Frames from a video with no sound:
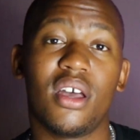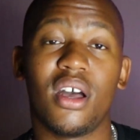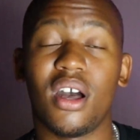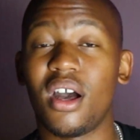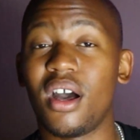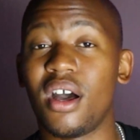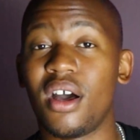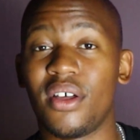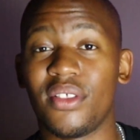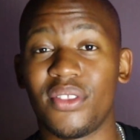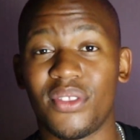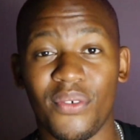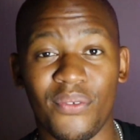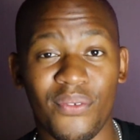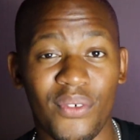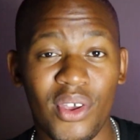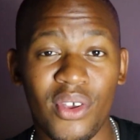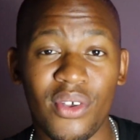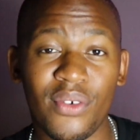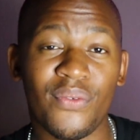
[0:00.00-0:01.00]
the
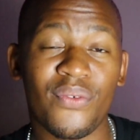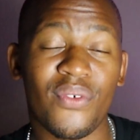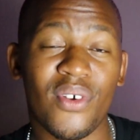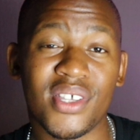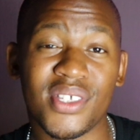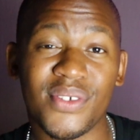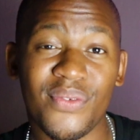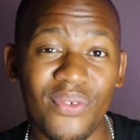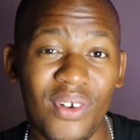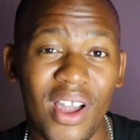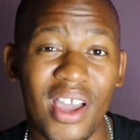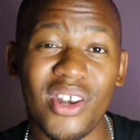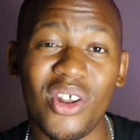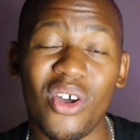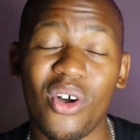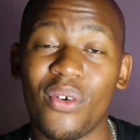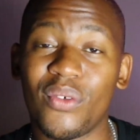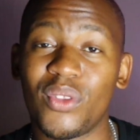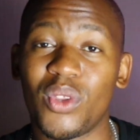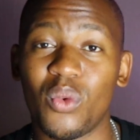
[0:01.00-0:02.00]
very first Friday
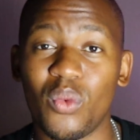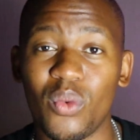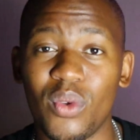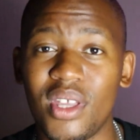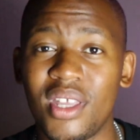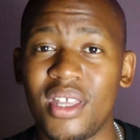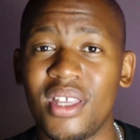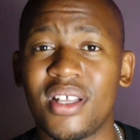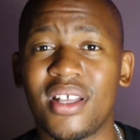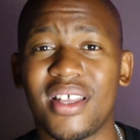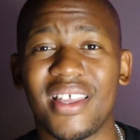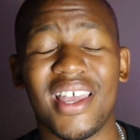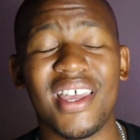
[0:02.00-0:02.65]
of the week,